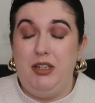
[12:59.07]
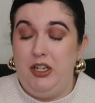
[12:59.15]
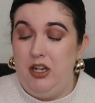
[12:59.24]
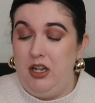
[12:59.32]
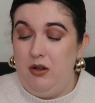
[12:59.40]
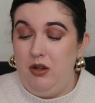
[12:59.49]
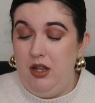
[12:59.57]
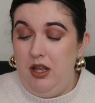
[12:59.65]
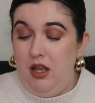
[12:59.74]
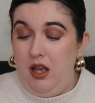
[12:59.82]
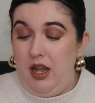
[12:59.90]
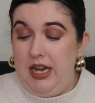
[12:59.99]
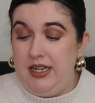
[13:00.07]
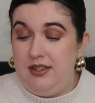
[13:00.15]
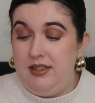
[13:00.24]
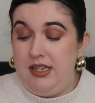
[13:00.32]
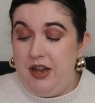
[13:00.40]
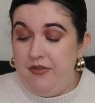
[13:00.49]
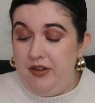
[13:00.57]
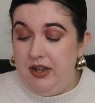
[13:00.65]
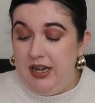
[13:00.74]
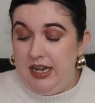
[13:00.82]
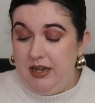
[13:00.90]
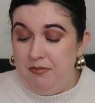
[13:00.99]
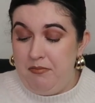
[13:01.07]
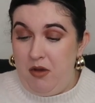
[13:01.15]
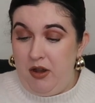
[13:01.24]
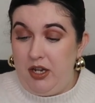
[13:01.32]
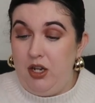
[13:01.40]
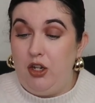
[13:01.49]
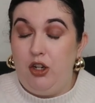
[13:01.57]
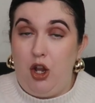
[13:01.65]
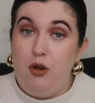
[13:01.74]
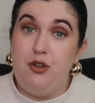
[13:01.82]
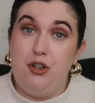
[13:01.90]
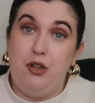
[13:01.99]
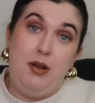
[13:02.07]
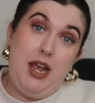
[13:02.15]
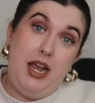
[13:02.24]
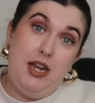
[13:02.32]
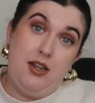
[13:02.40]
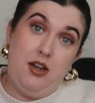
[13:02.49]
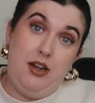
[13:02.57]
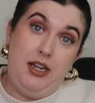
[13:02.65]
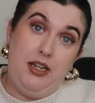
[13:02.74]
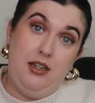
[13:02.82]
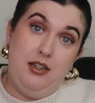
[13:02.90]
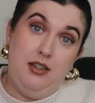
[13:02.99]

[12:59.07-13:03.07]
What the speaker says: You know, it's definitely my go-to hair dye